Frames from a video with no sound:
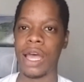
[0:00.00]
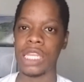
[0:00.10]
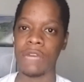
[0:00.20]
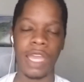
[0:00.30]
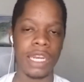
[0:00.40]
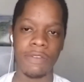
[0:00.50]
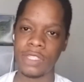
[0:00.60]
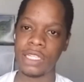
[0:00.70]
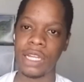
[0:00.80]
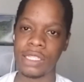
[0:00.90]
and you have an
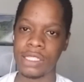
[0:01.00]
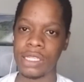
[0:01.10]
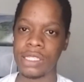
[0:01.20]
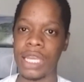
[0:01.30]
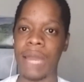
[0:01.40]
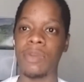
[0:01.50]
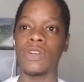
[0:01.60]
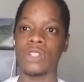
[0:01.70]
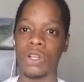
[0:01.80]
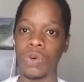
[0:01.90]
NFT that says, hey, I'm the
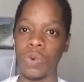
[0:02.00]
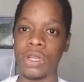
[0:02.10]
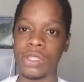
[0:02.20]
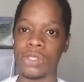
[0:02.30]
original owner.